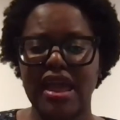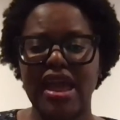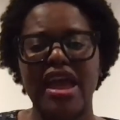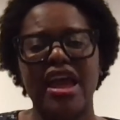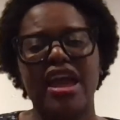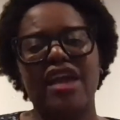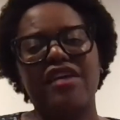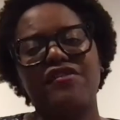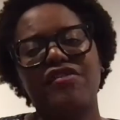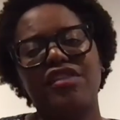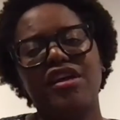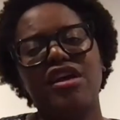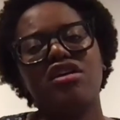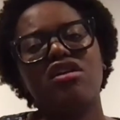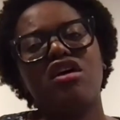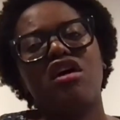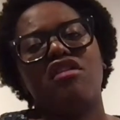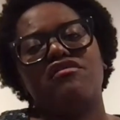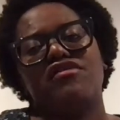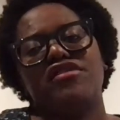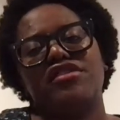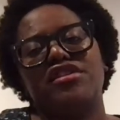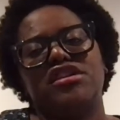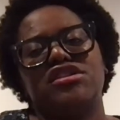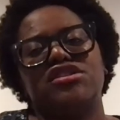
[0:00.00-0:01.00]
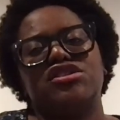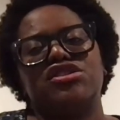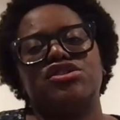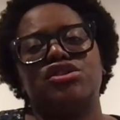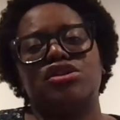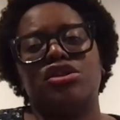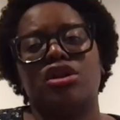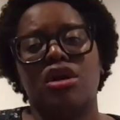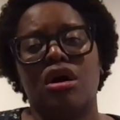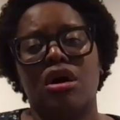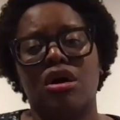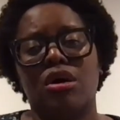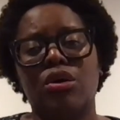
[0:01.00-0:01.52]
If their confidence is
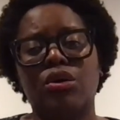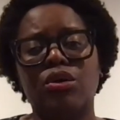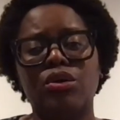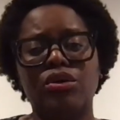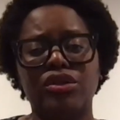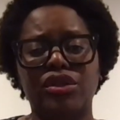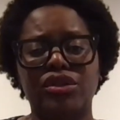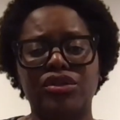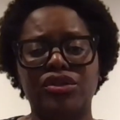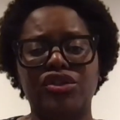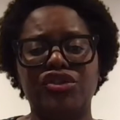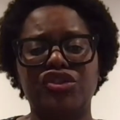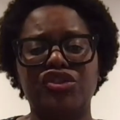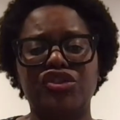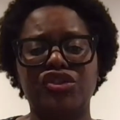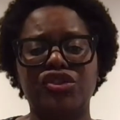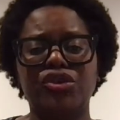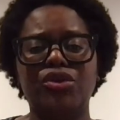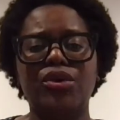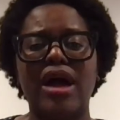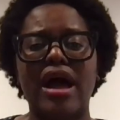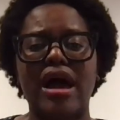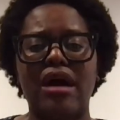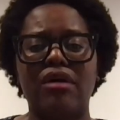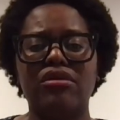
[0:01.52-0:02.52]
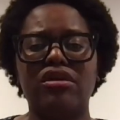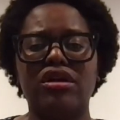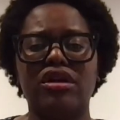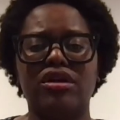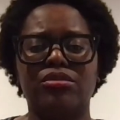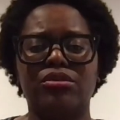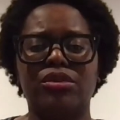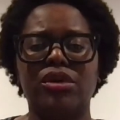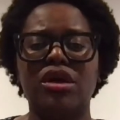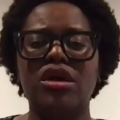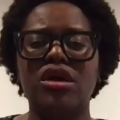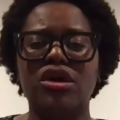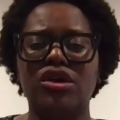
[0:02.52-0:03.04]
low, then the true outcome
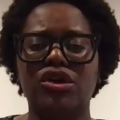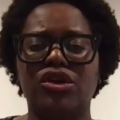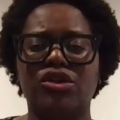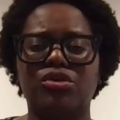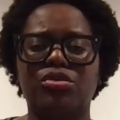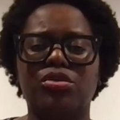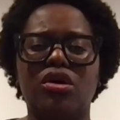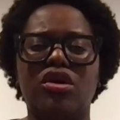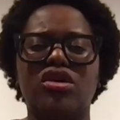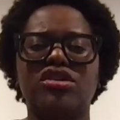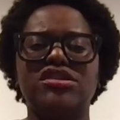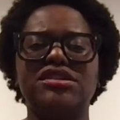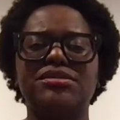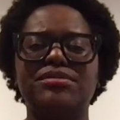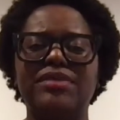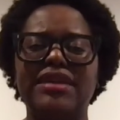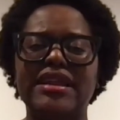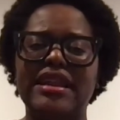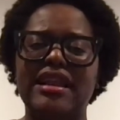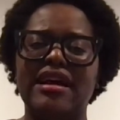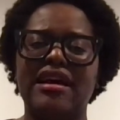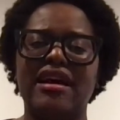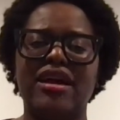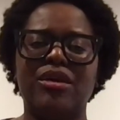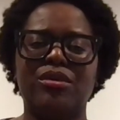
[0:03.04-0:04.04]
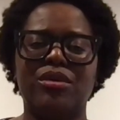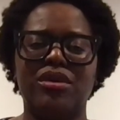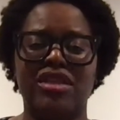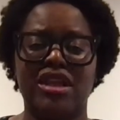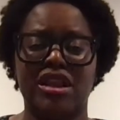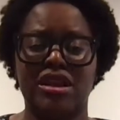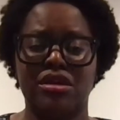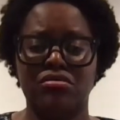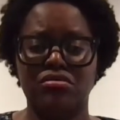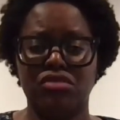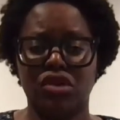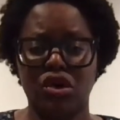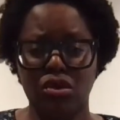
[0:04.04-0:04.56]
could possibly lie
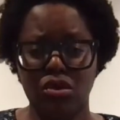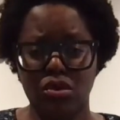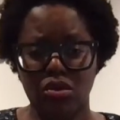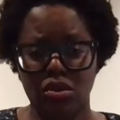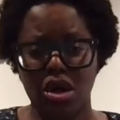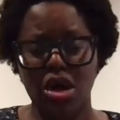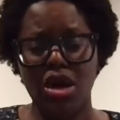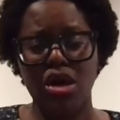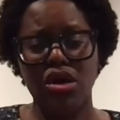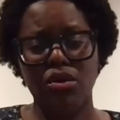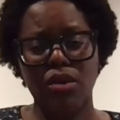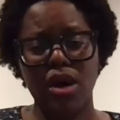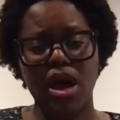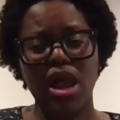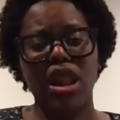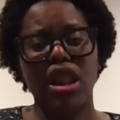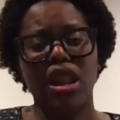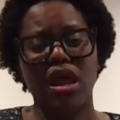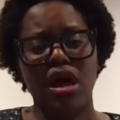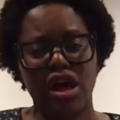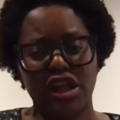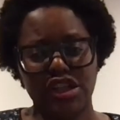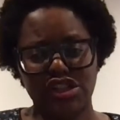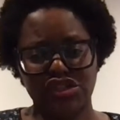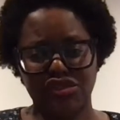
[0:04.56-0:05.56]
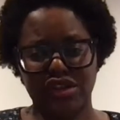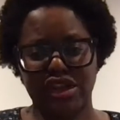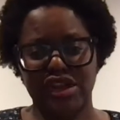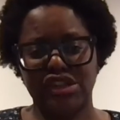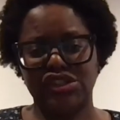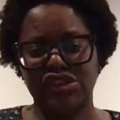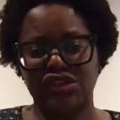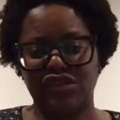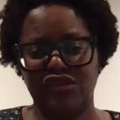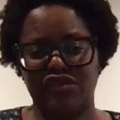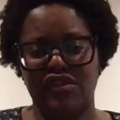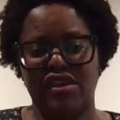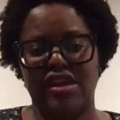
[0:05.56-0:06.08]
within quite a large range
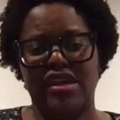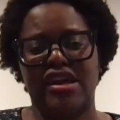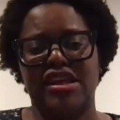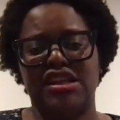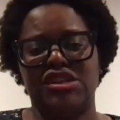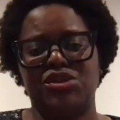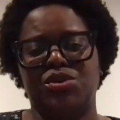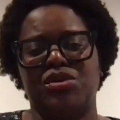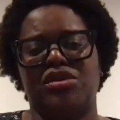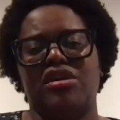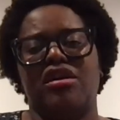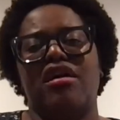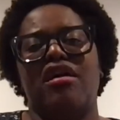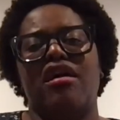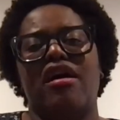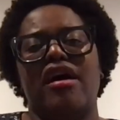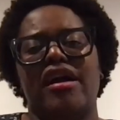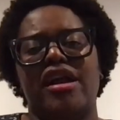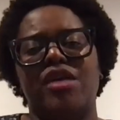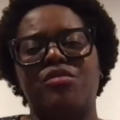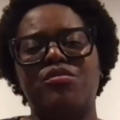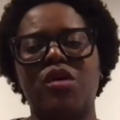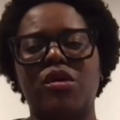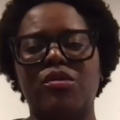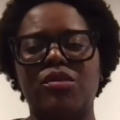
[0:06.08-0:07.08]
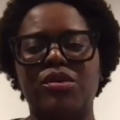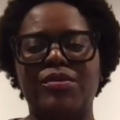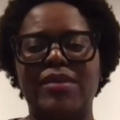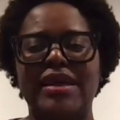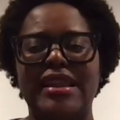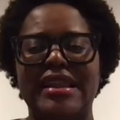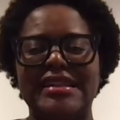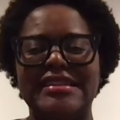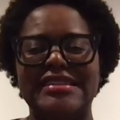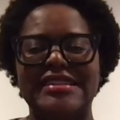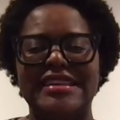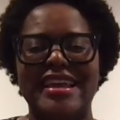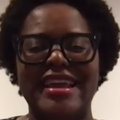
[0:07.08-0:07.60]
of figures with a higher
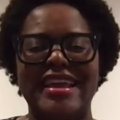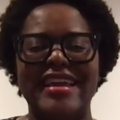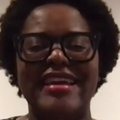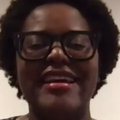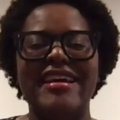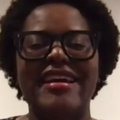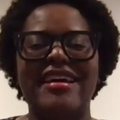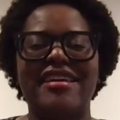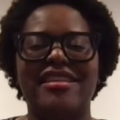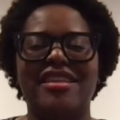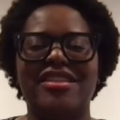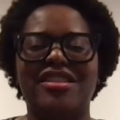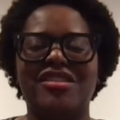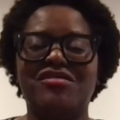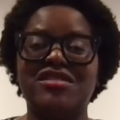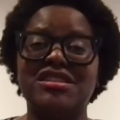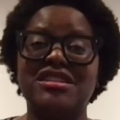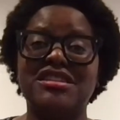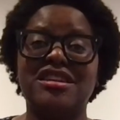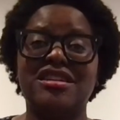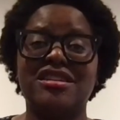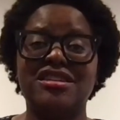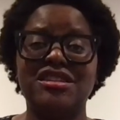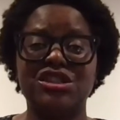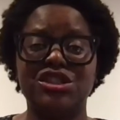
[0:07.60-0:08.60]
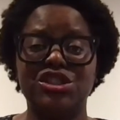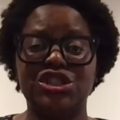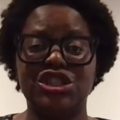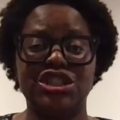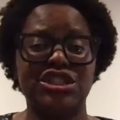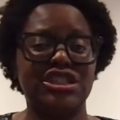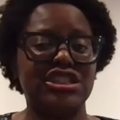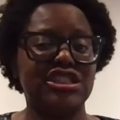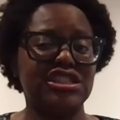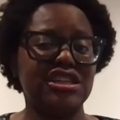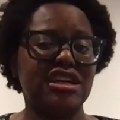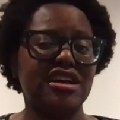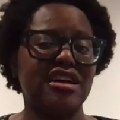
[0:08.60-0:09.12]
probability that the results are due to
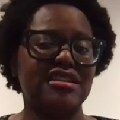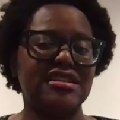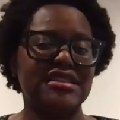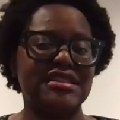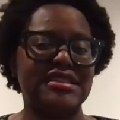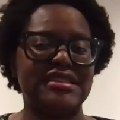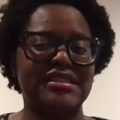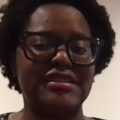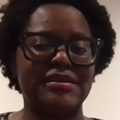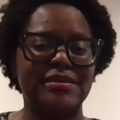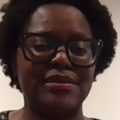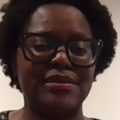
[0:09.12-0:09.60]
chance.